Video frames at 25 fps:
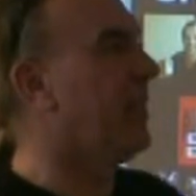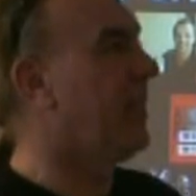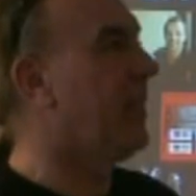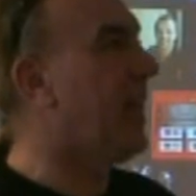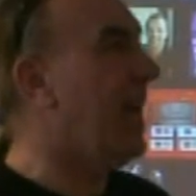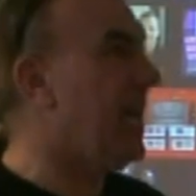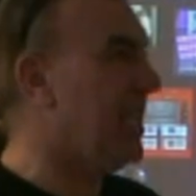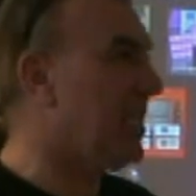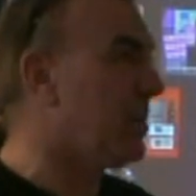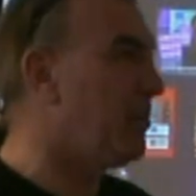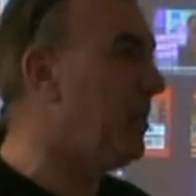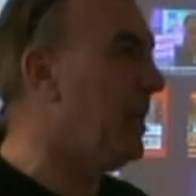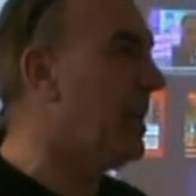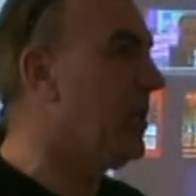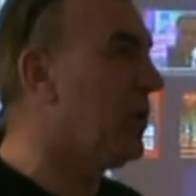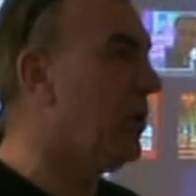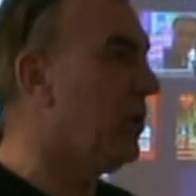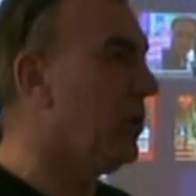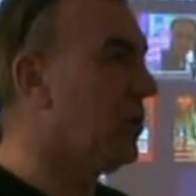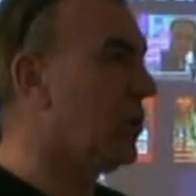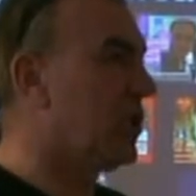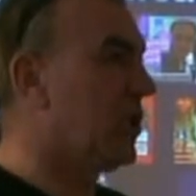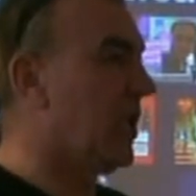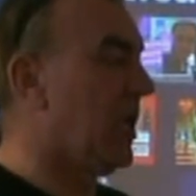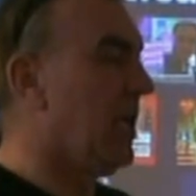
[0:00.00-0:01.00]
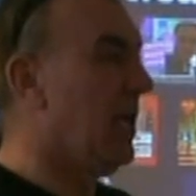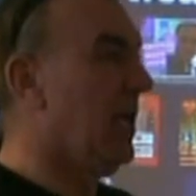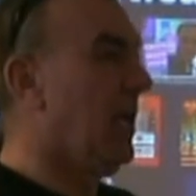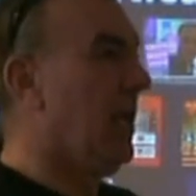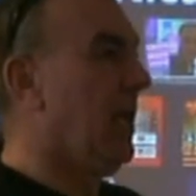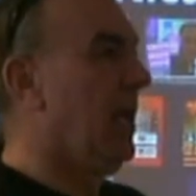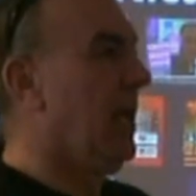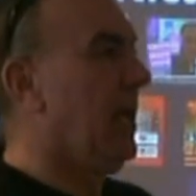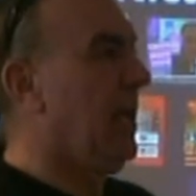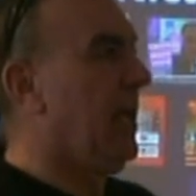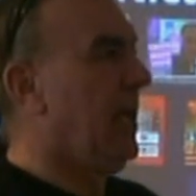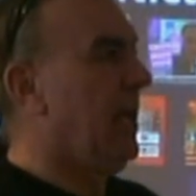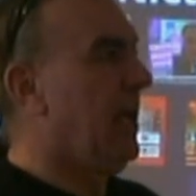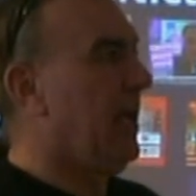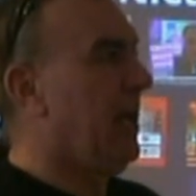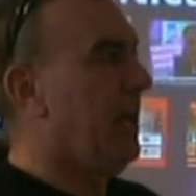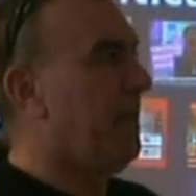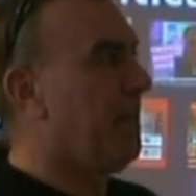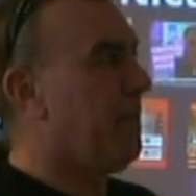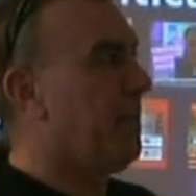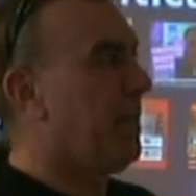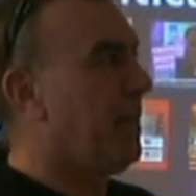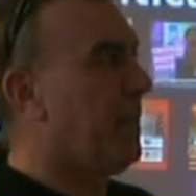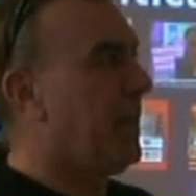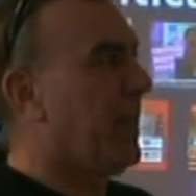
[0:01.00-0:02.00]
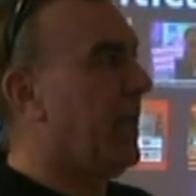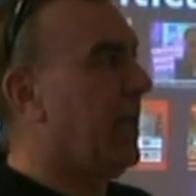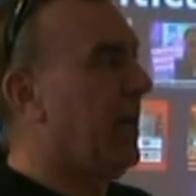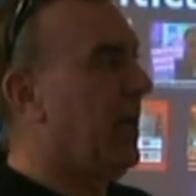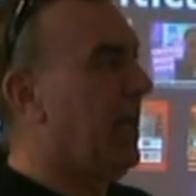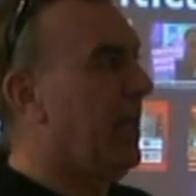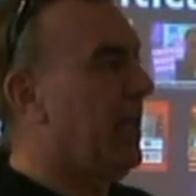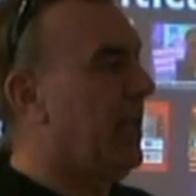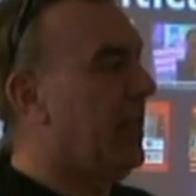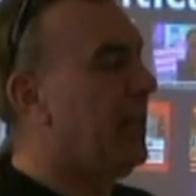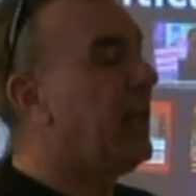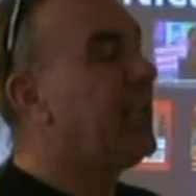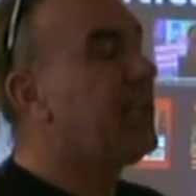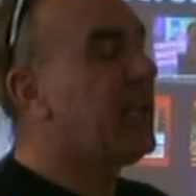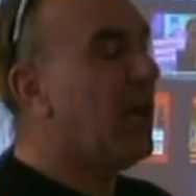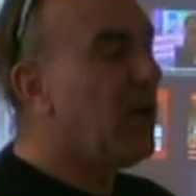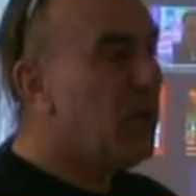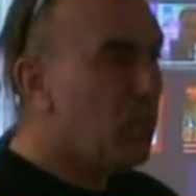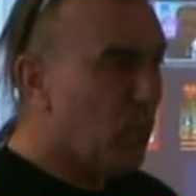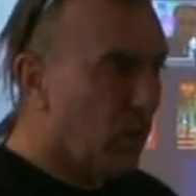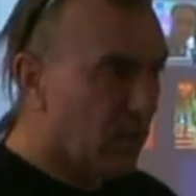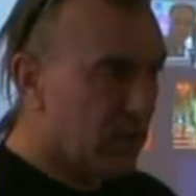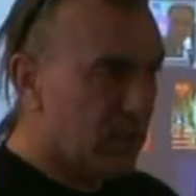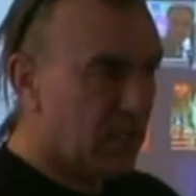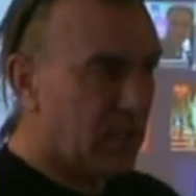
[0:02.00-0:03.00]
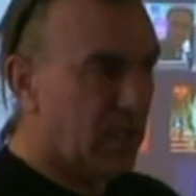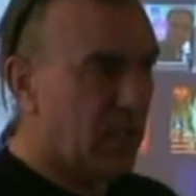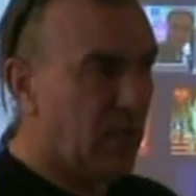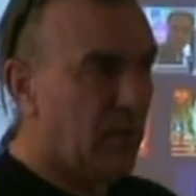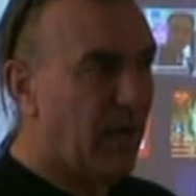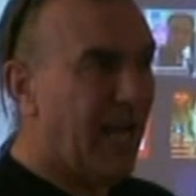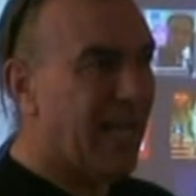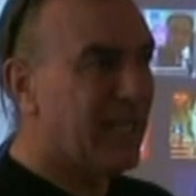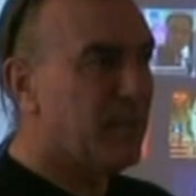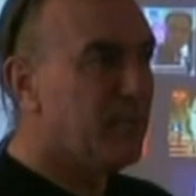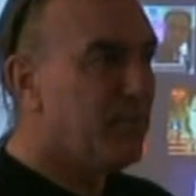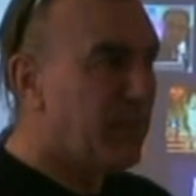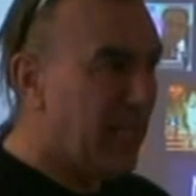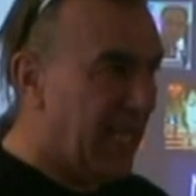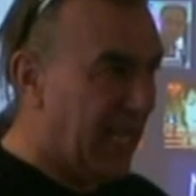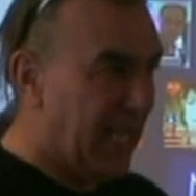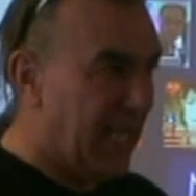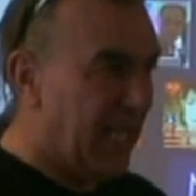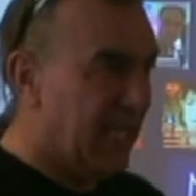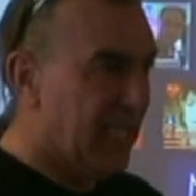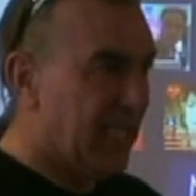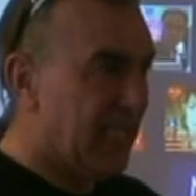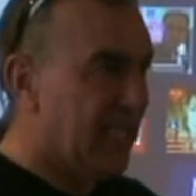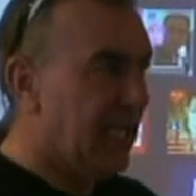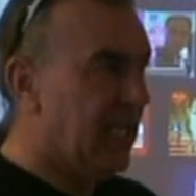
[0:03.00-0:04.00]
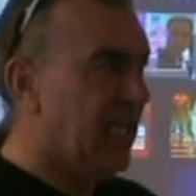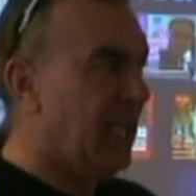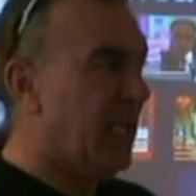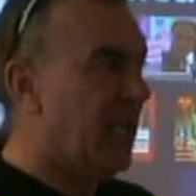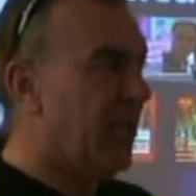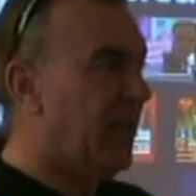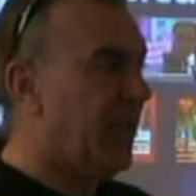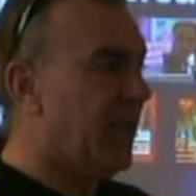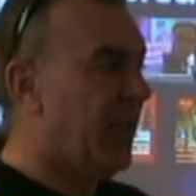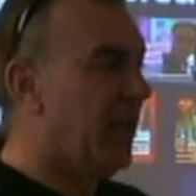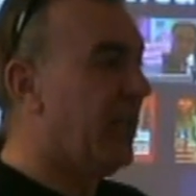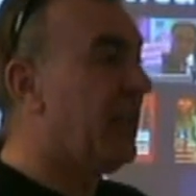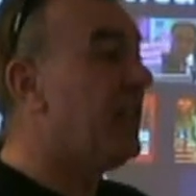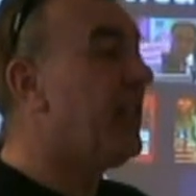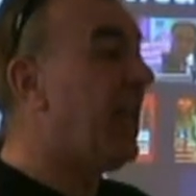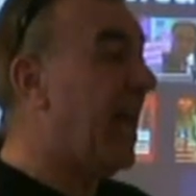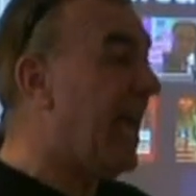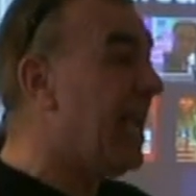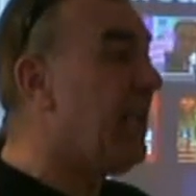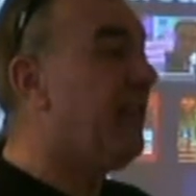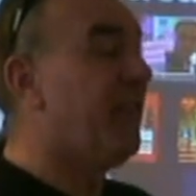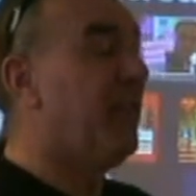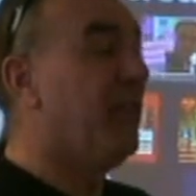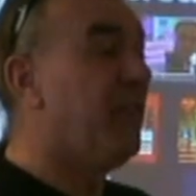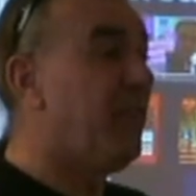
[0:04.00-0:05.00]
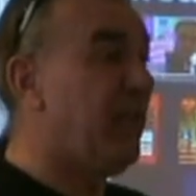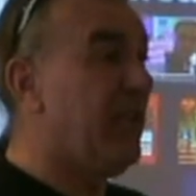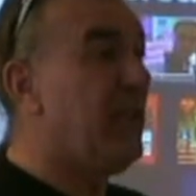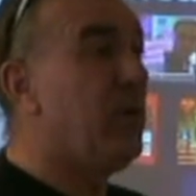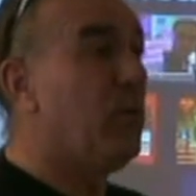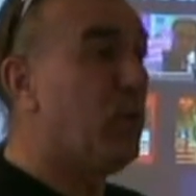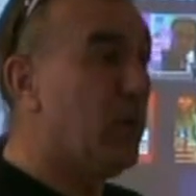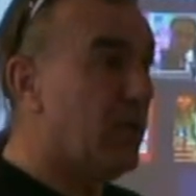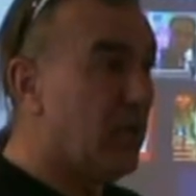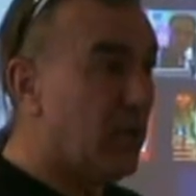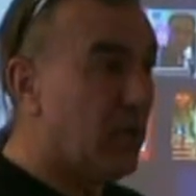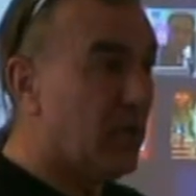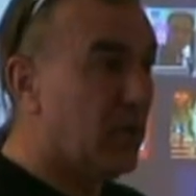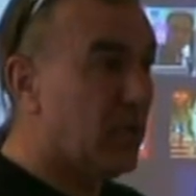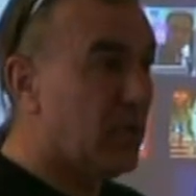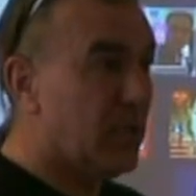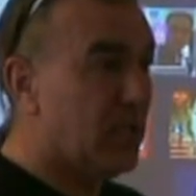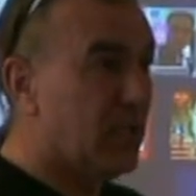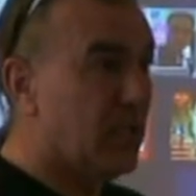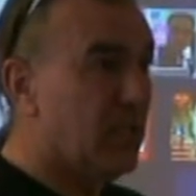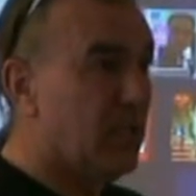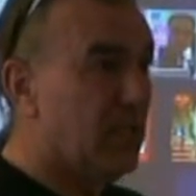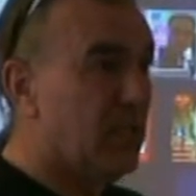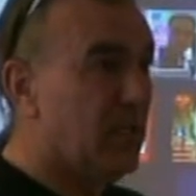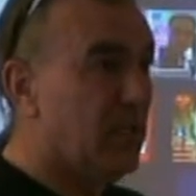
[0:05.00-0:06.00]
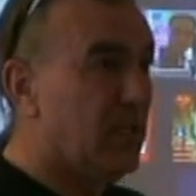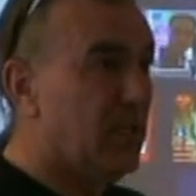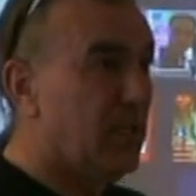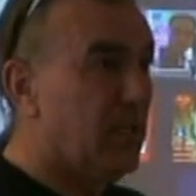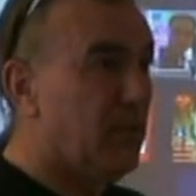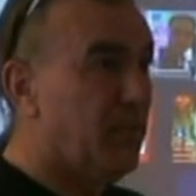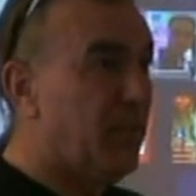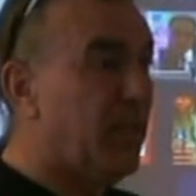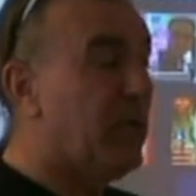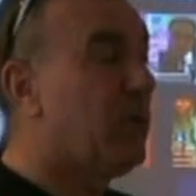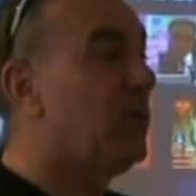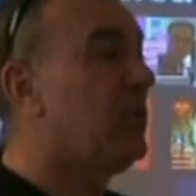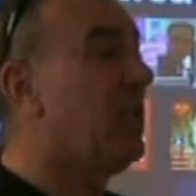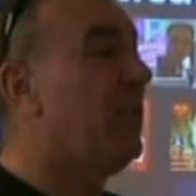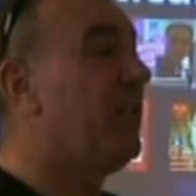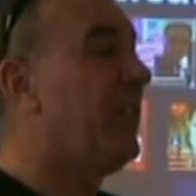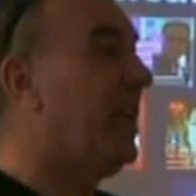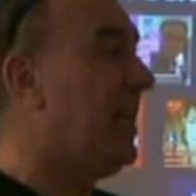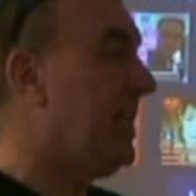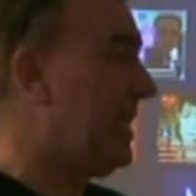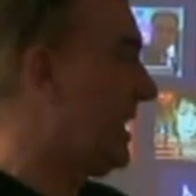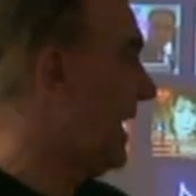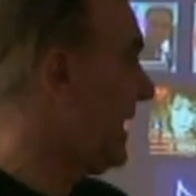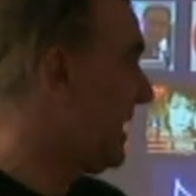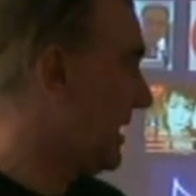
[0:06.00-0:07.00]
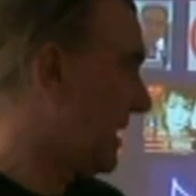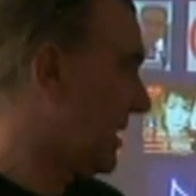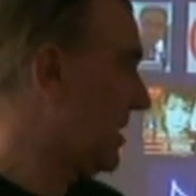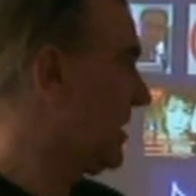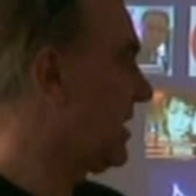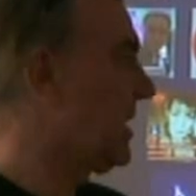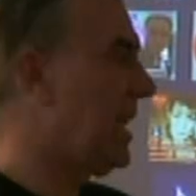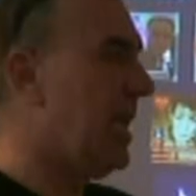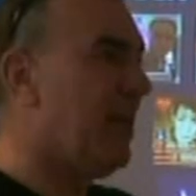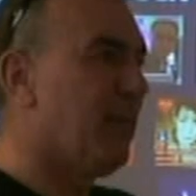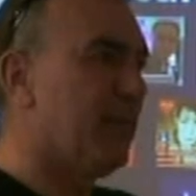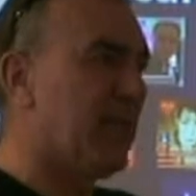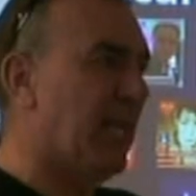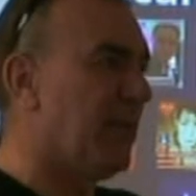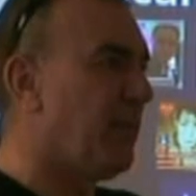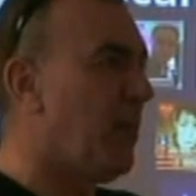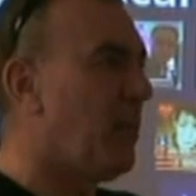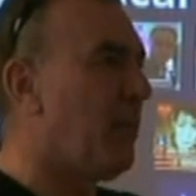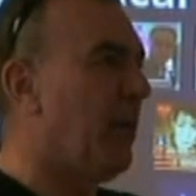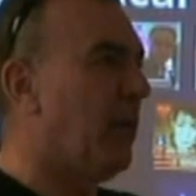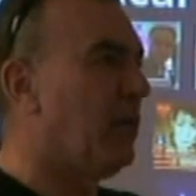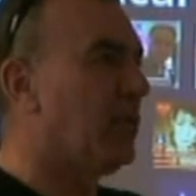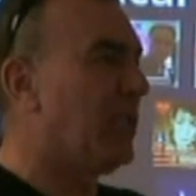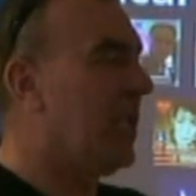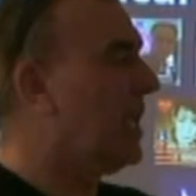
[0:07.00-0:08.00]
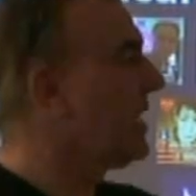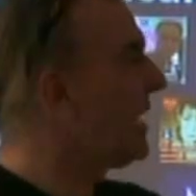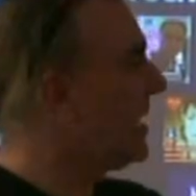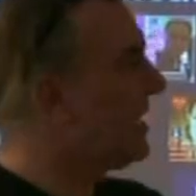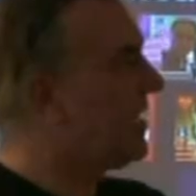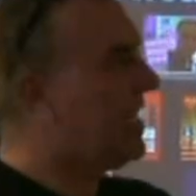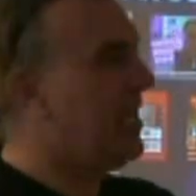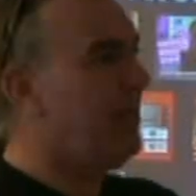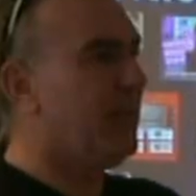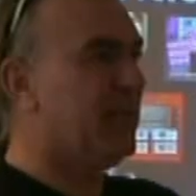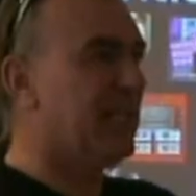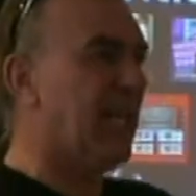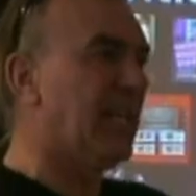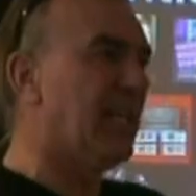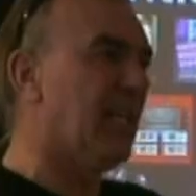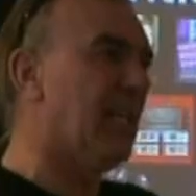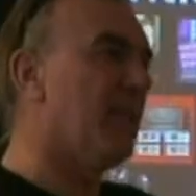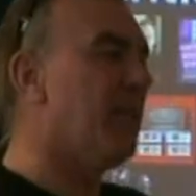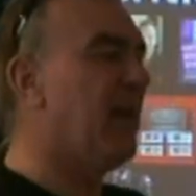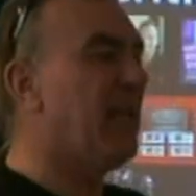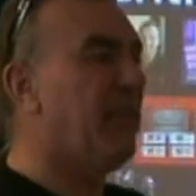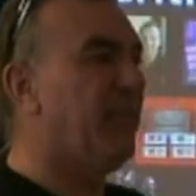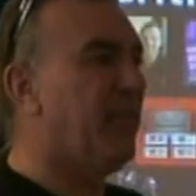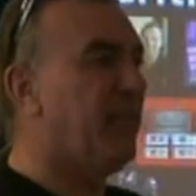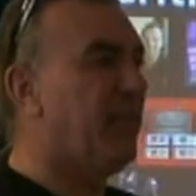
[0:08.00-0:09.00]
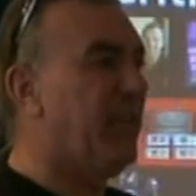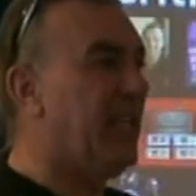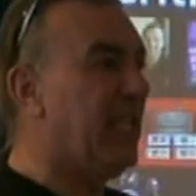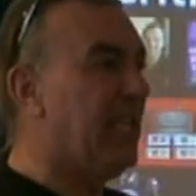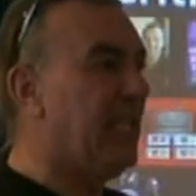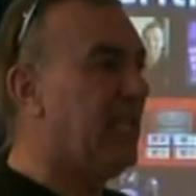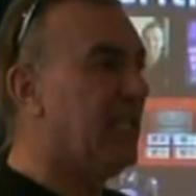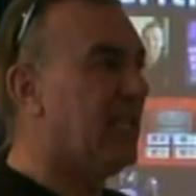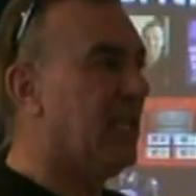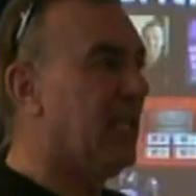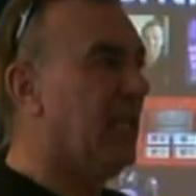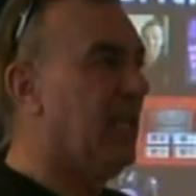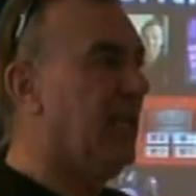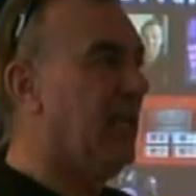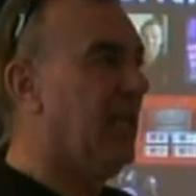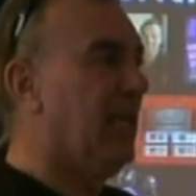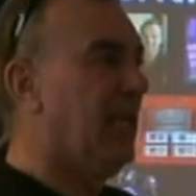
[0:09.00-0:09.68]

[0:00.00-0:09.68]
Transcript: That's because they don't want to admit that A for V works. Because if they did keep sending me bills, and I did keep sending them A for Vs,